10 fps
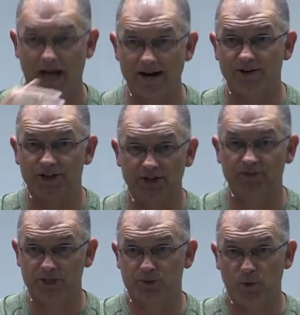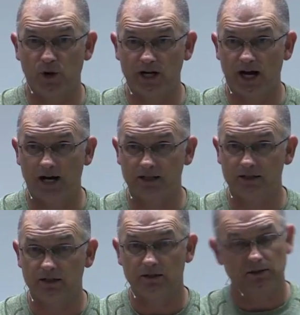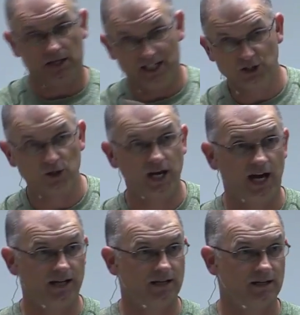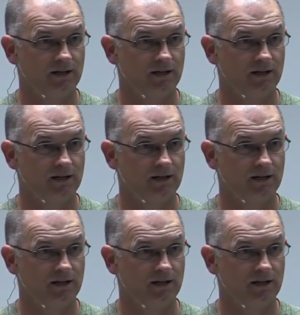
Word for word: everything from this point on is okay.